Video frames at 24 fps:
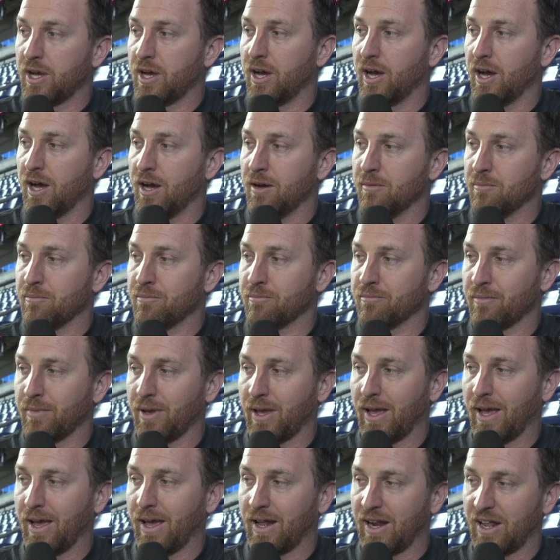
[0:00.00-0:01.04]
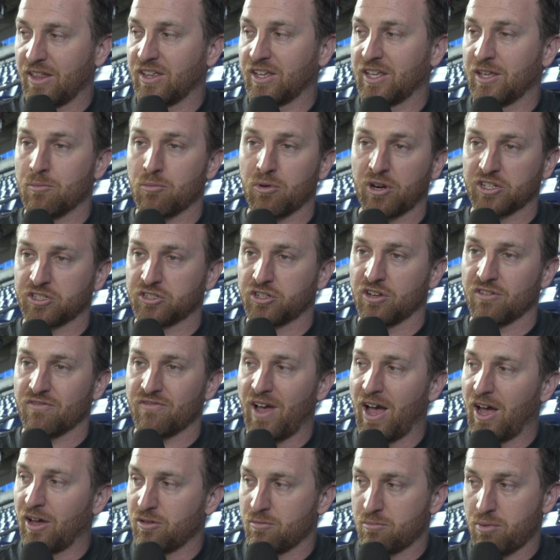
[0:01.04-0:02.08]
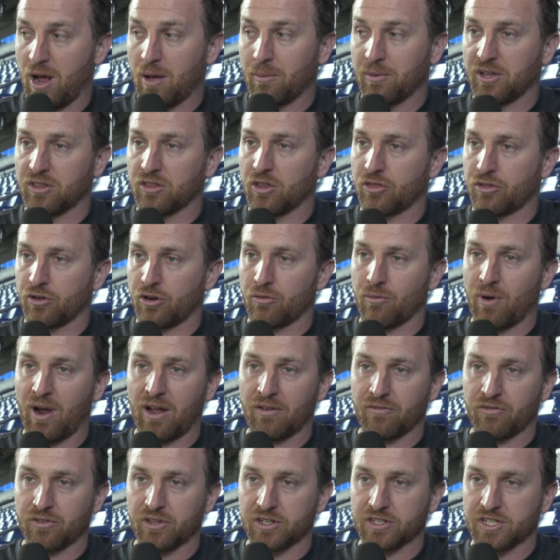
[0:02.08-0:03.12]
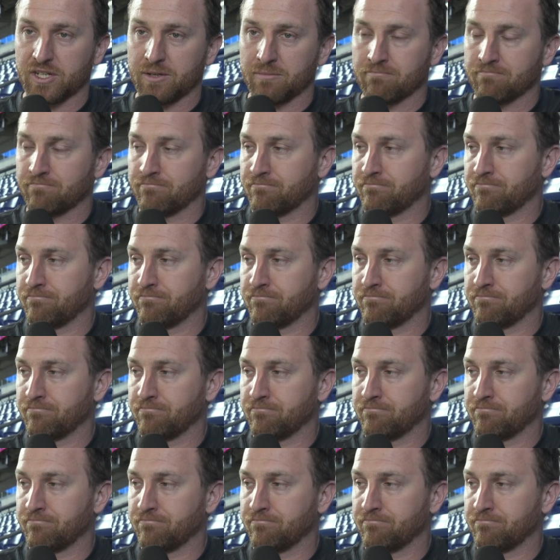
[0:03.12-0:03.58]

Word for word: um, and I think he brings good value probably in the third round for the team.